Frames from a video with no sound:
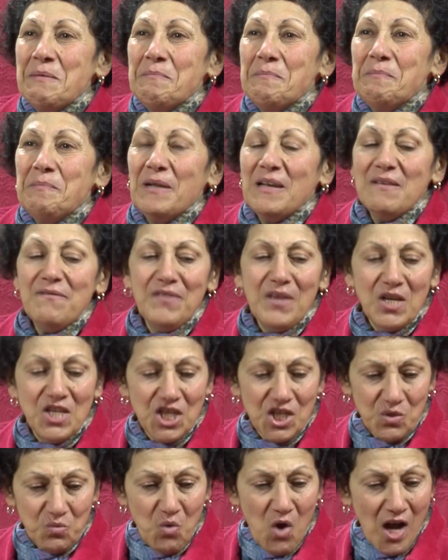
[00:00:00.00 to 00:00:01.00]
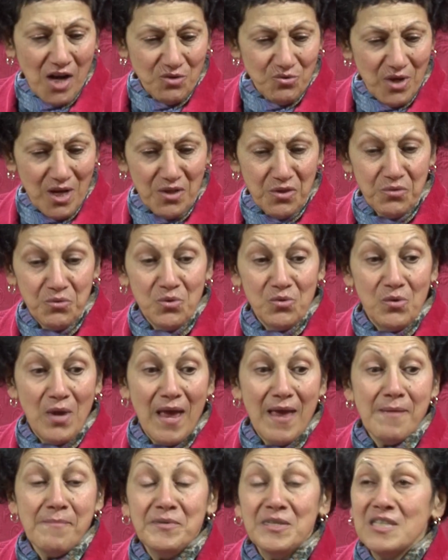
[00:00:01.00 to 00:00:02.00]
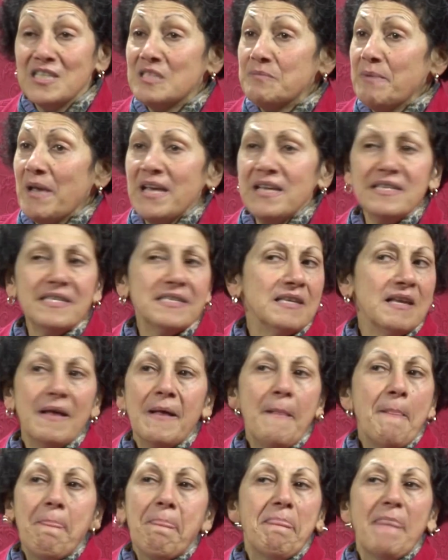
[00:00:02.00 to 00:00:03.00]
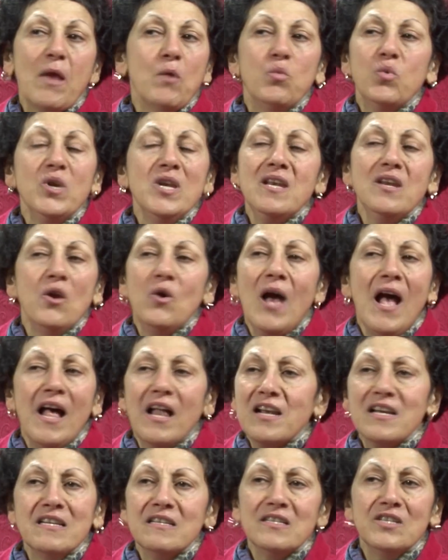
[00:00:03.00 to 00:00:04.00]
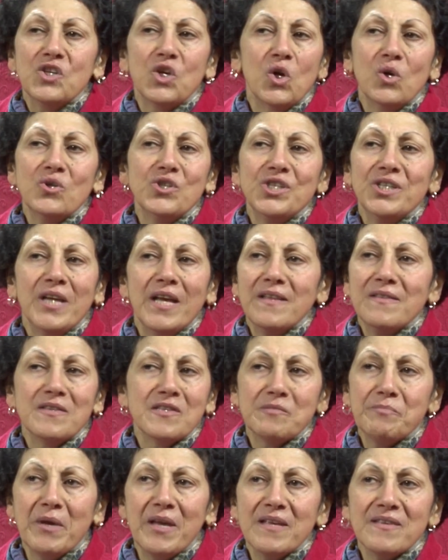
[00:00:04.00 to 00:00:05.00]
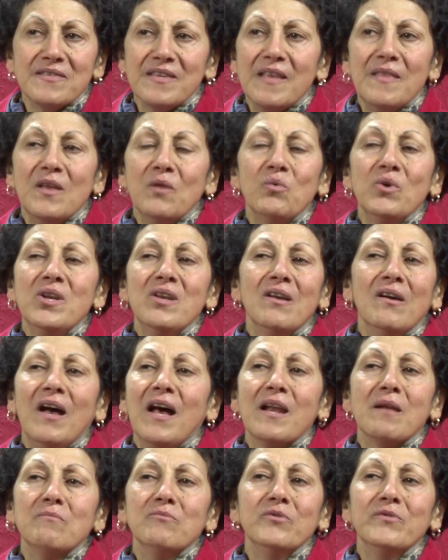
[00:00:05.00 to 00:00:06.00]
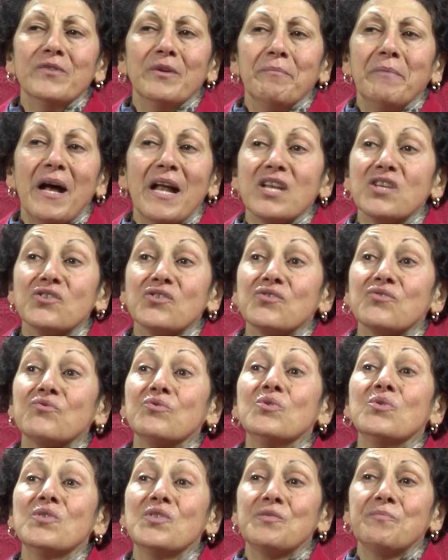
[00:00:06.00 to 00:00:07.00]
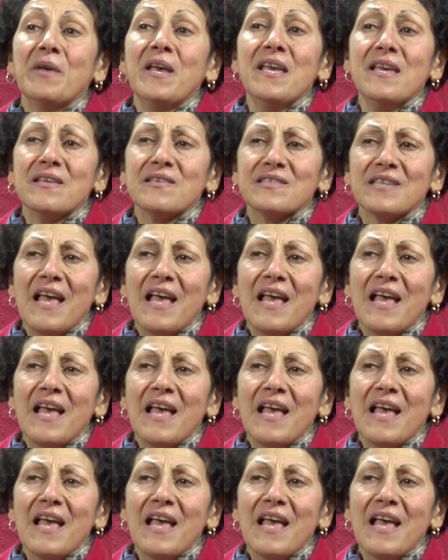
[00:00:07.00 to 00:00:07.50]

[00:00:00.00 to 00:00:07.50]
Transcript: But if they just walked right through empty space, they wouldn't know how to negotiate the space, and they wouldn't know how to move their bodies through the space.